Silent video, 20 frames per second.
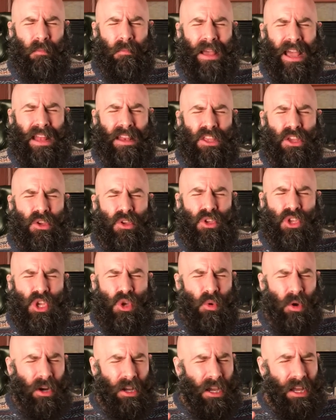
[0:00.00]
man,
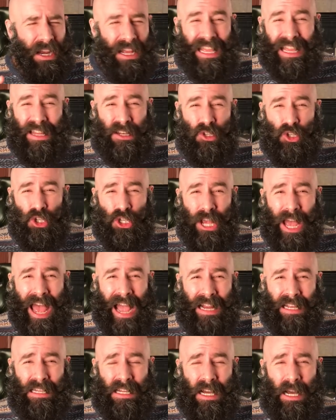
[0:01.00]
you are going to get
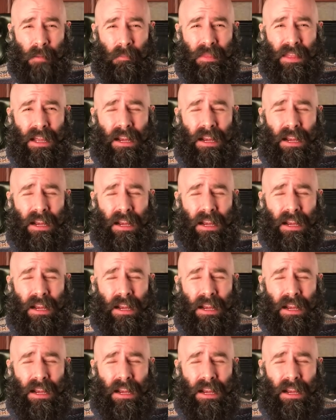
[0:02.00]
jacked up.